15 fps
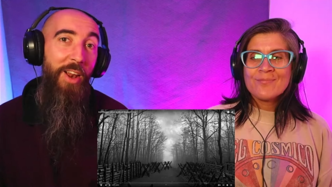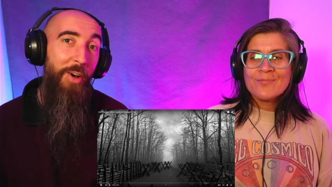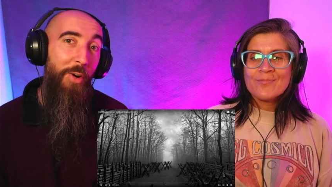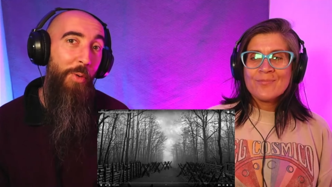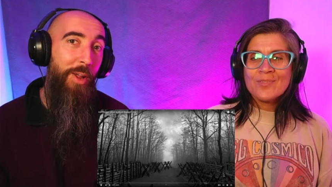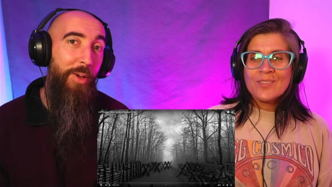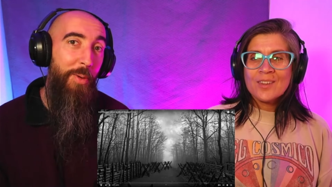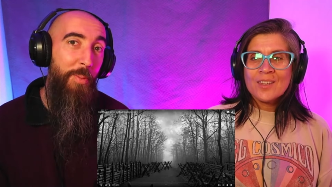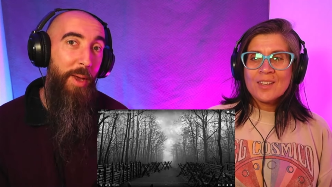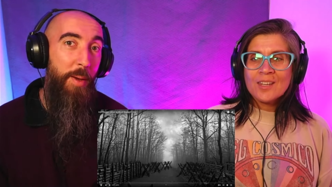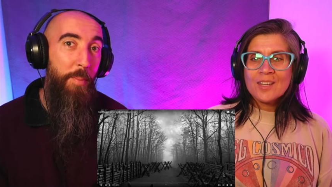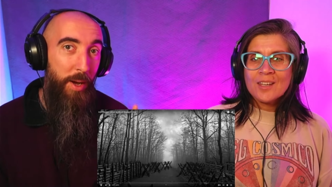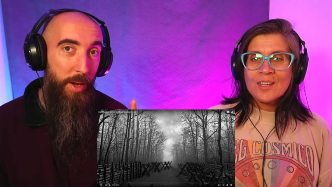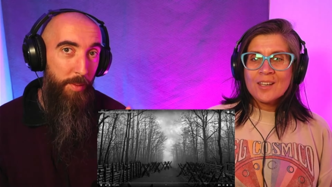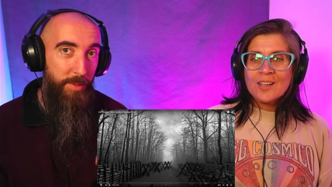Speaker 1: Hello and welcome
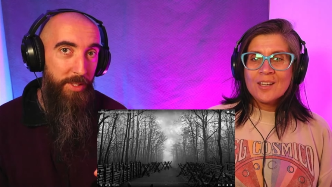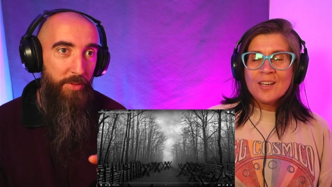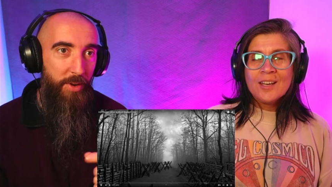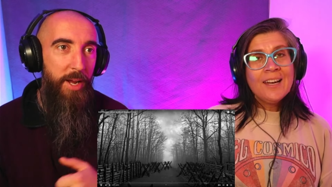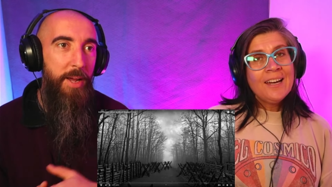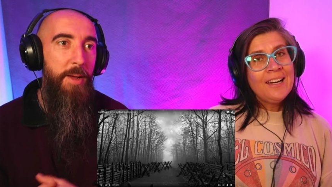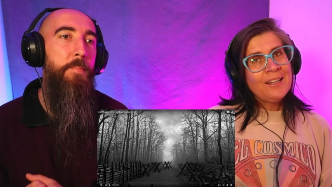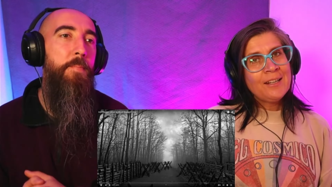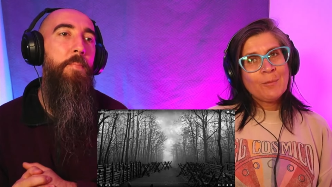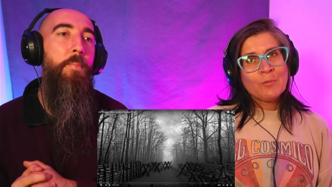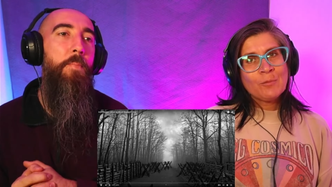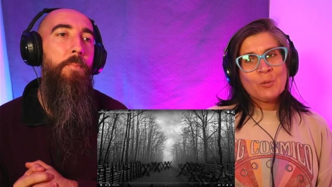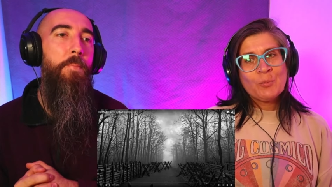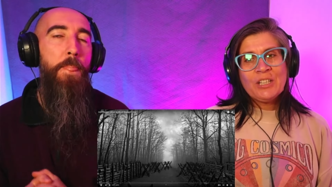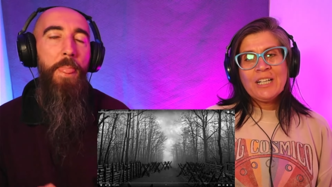back, my name is Andrei.
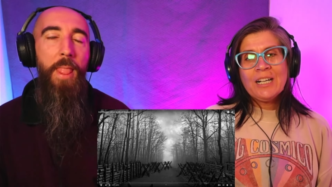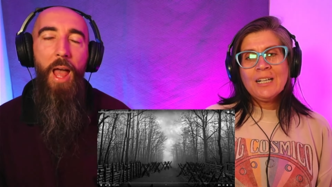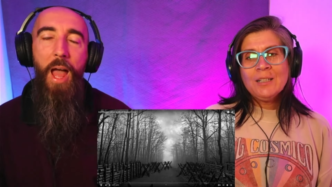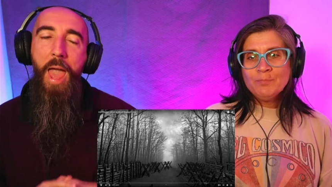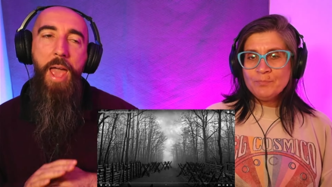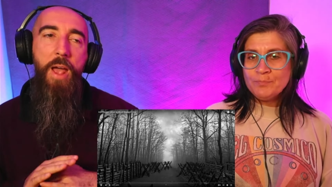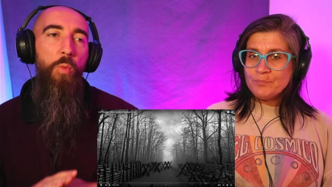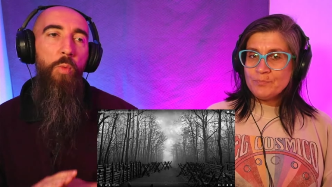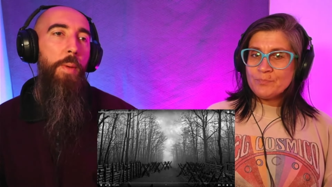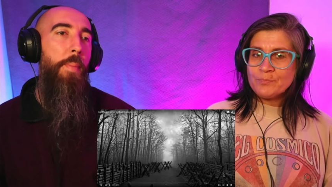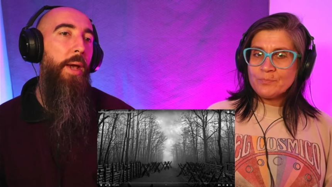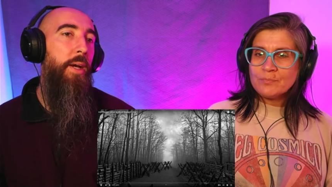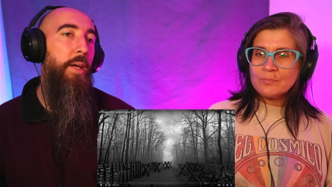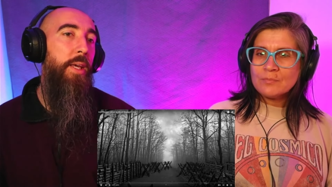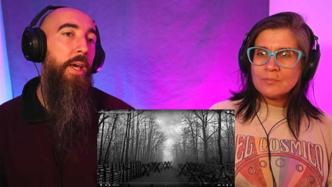
Speaker 2: And I'm Dominika,
Speaker 1: And
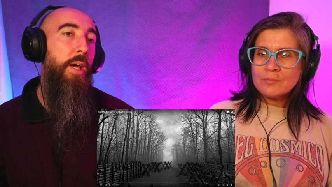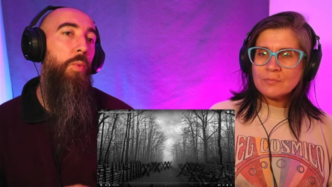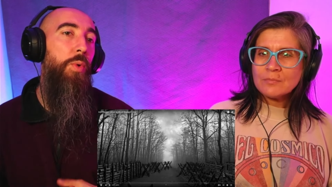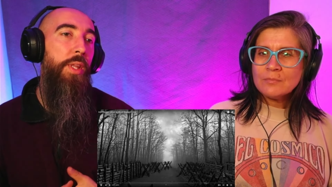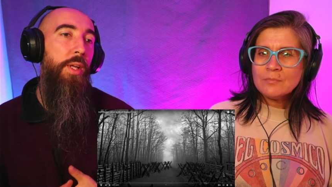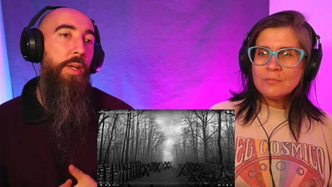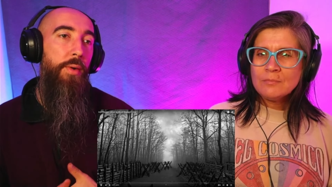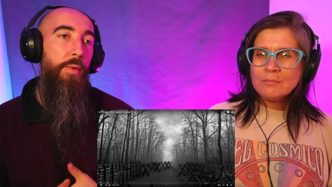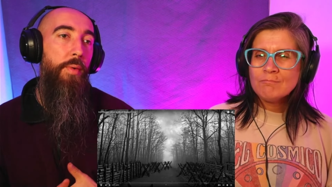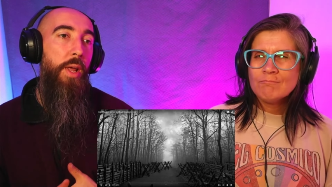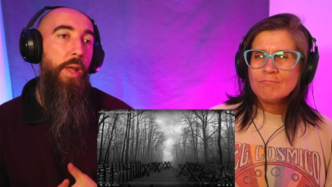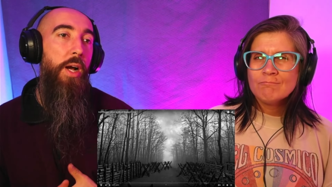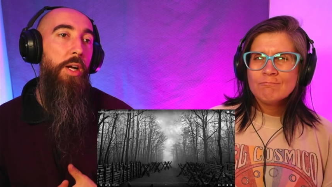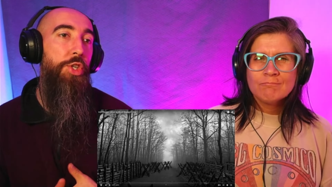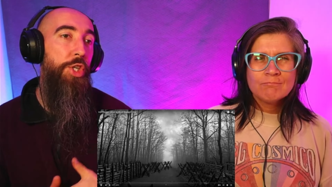we're back again with
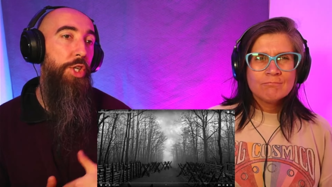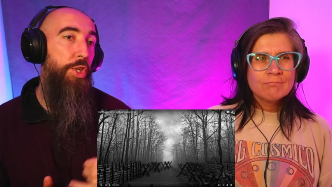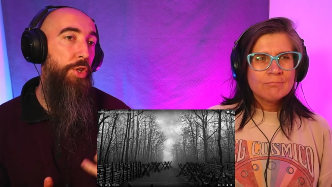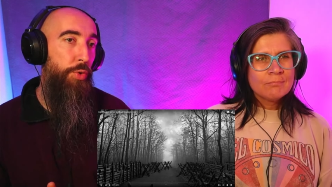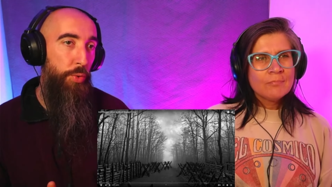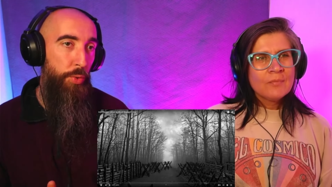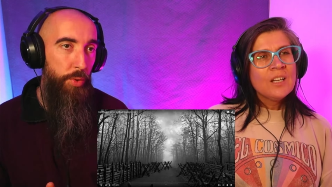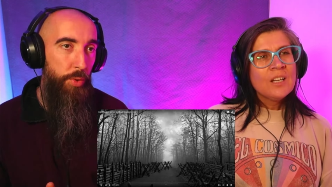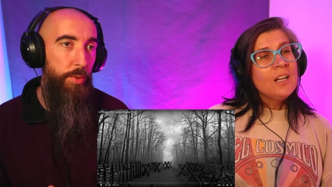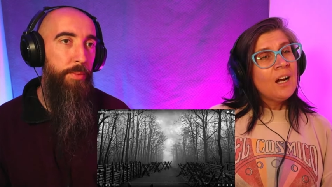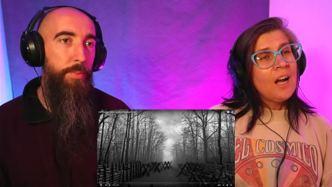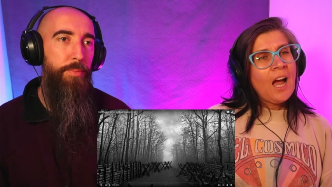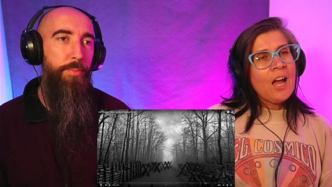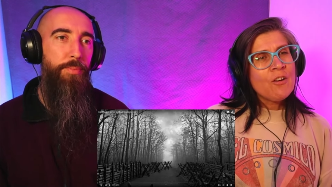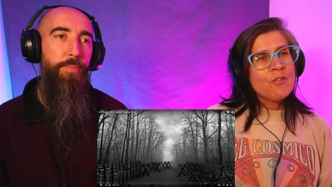another reaction
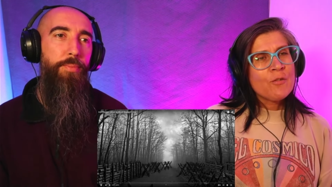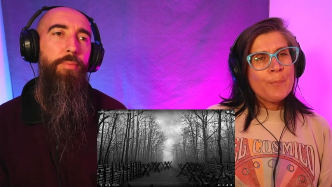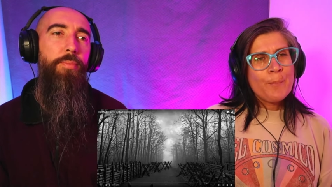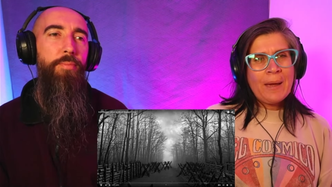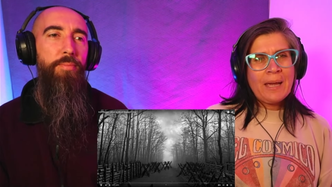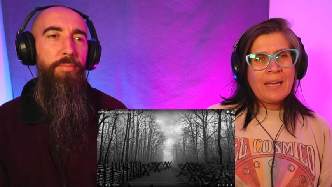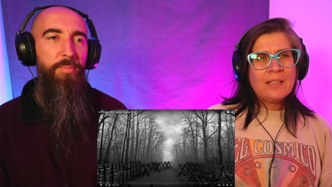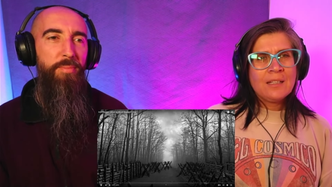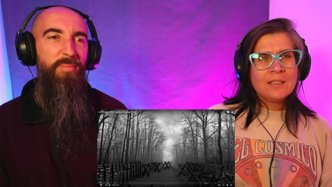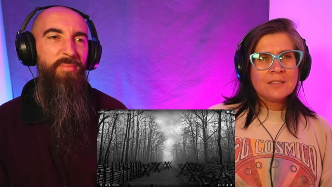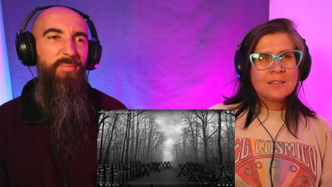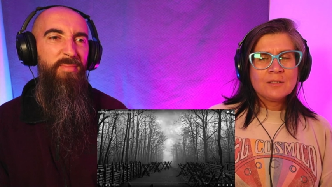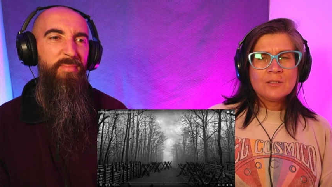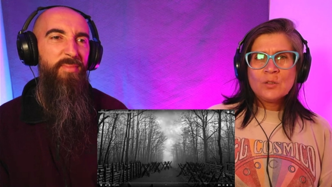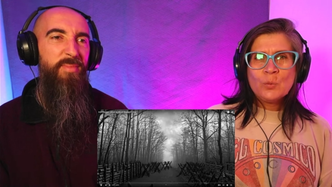to...
Speaker 2: Iron
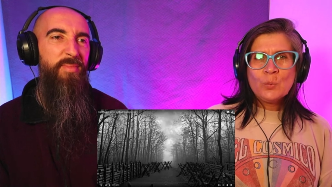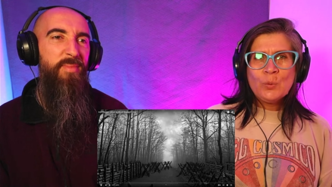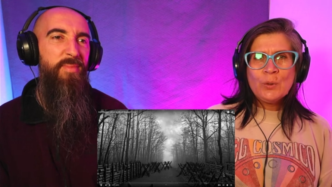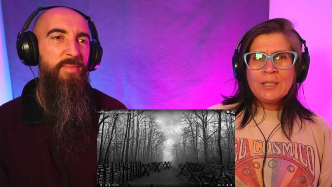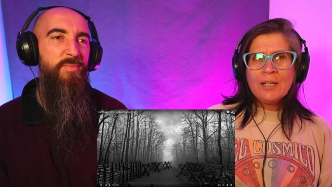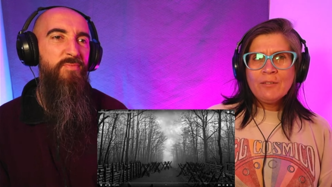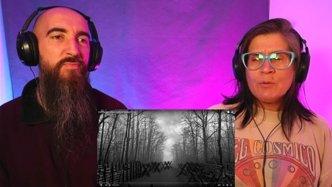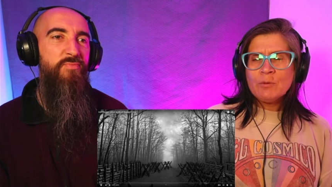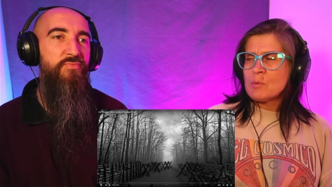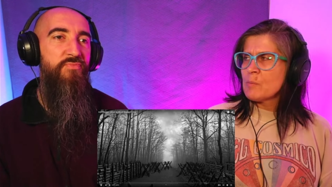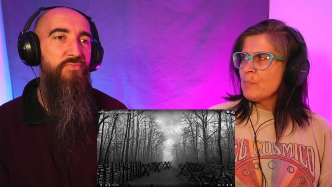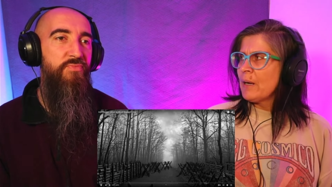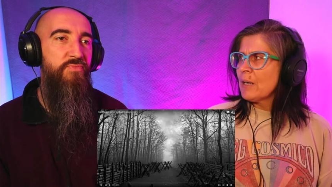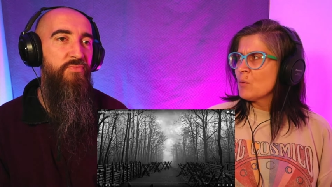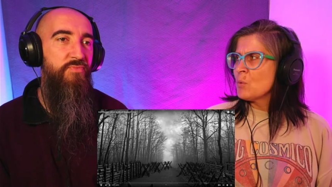Maiden. We
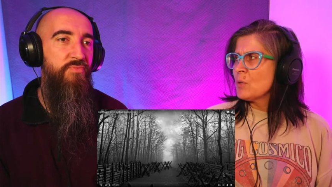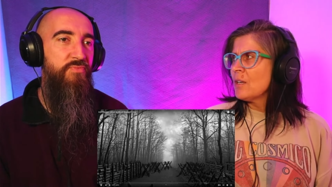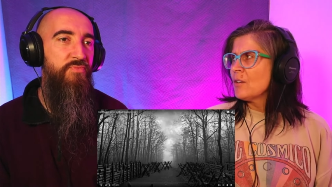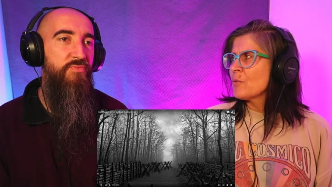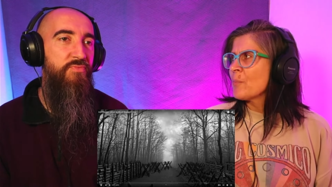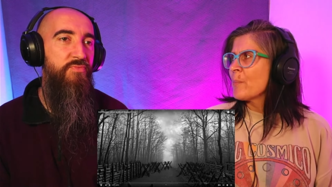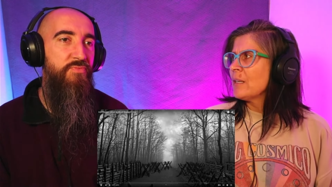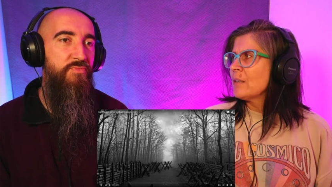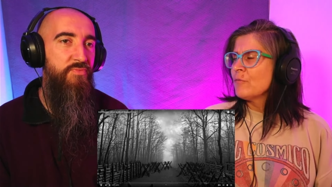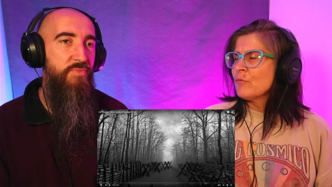haven't been back with Iron